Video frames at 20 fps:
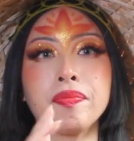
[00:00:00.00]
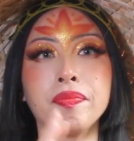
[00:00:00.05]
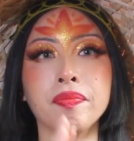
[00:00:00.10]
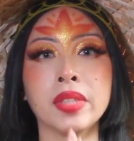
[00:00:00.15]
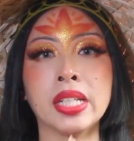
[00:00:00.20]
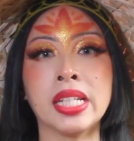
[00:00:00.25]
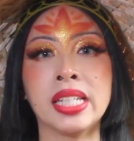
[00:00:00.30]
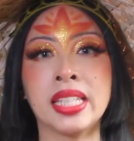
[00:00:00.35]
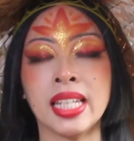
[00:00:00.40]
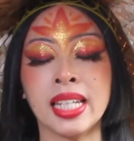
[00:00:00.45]

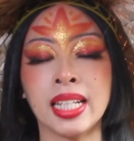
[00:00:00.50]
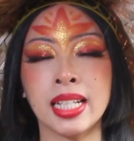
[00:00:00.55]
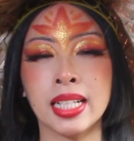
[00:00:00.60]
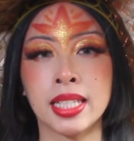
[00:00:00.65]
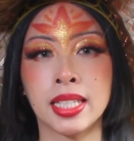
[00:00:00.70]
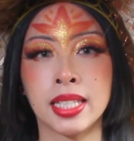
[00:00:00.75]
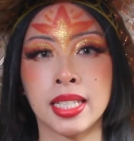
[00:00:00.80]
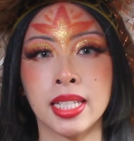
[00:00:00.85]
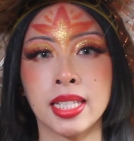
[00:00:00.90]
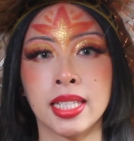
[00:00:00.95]
stay
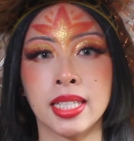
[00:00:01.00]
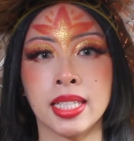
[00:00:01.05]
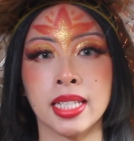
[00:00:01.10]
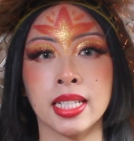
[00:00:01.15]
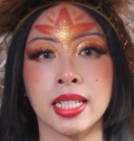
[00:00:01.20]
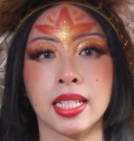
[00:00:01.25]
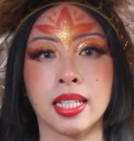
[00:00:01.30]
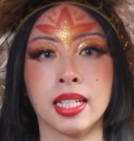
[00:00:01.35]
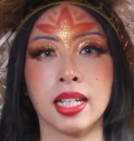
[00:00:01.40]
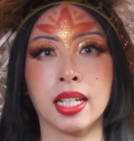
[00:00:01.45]

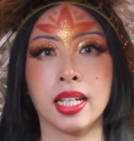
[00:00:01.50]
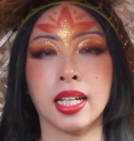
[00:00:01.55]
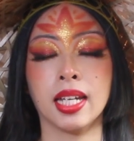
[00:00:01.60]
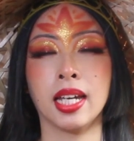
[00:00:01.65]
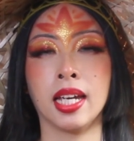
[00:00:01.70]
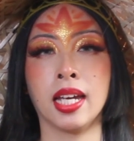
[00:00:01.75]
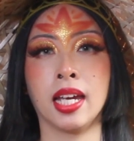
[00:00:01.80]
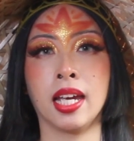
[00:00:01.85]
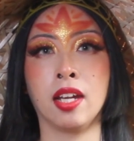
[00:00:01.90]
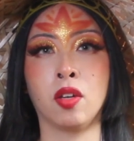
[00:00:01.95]
consistent,
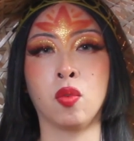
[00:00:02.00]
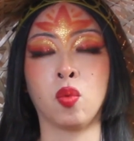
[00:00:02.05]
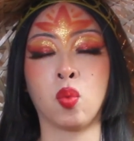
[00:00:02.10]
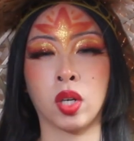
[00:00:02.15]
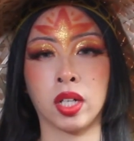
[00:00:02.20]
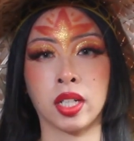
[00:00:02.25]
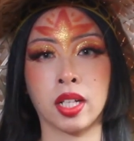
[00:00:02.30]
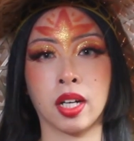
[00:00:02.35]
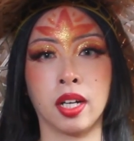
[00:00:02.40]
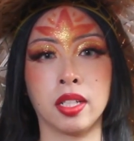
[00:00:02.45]
and
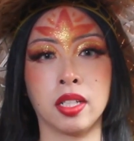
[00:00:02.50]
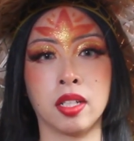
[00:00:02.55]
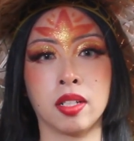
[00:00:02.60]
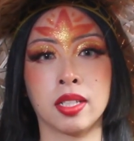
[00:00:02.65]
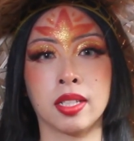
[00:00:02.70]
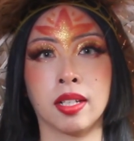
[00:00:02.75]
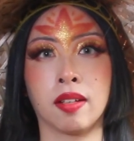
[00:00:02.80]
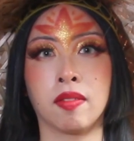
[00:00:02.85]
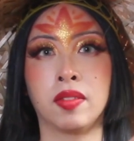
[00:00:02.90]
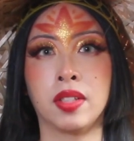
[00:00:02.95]
work on your
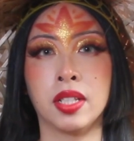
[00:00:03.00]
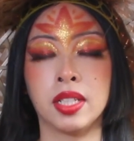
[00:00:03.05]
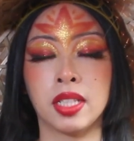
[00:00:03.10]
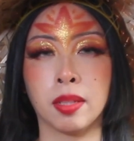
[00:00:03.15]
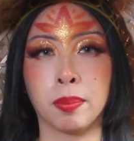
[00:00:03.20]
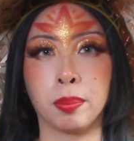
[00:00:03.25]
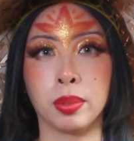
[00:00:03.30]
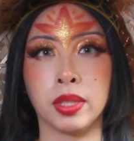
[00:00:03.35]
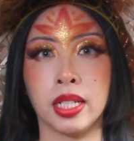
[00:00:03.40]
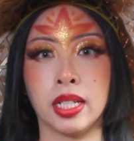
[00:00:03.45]

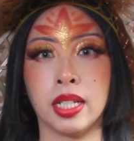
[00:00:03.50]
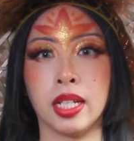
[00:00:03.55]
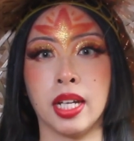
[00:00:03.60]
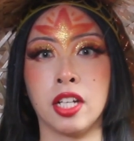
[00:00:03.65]
self-discipline